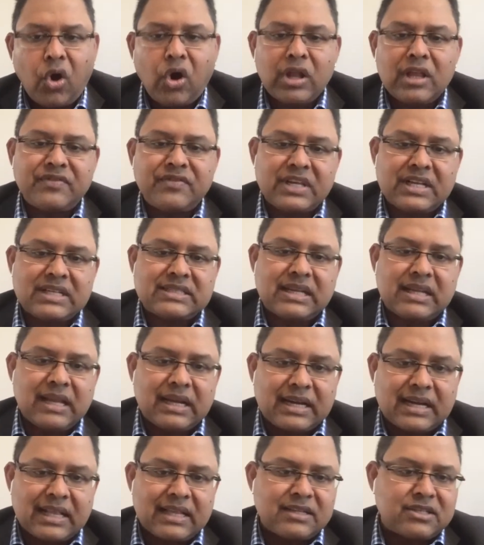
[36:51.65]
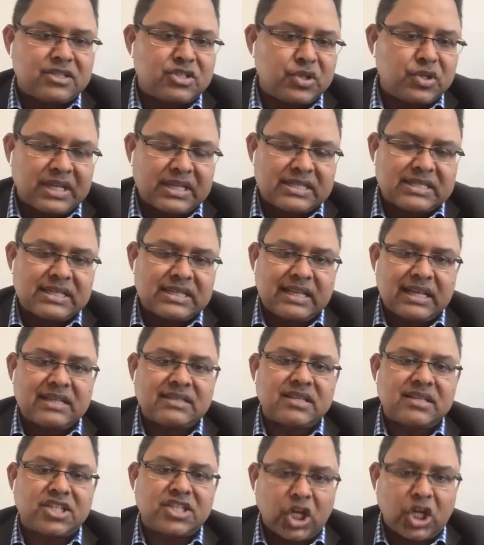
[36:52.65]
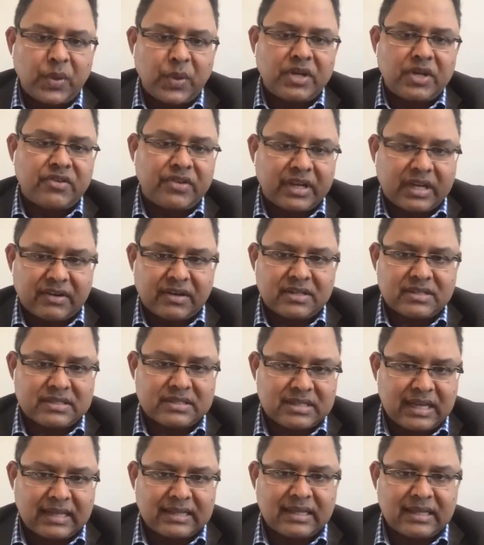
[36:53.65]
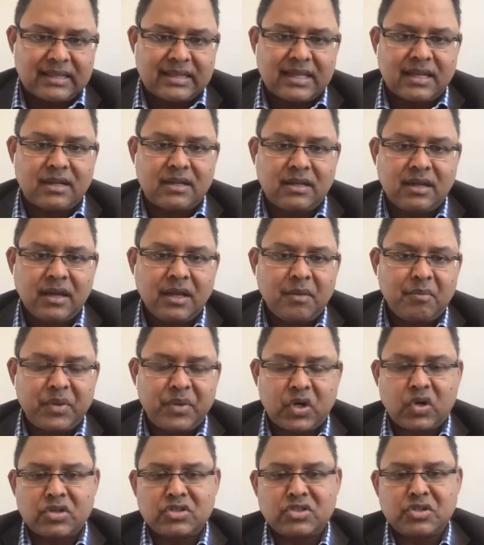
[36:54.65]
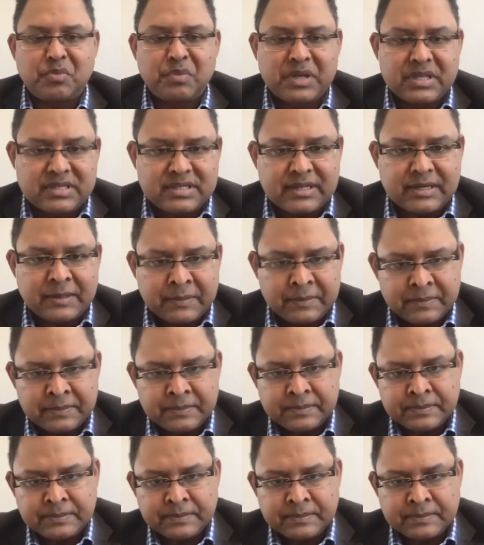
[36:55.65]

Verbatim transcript: Or if there is a recurrence, you can say there is a genuine recurrence rather than because you missed it.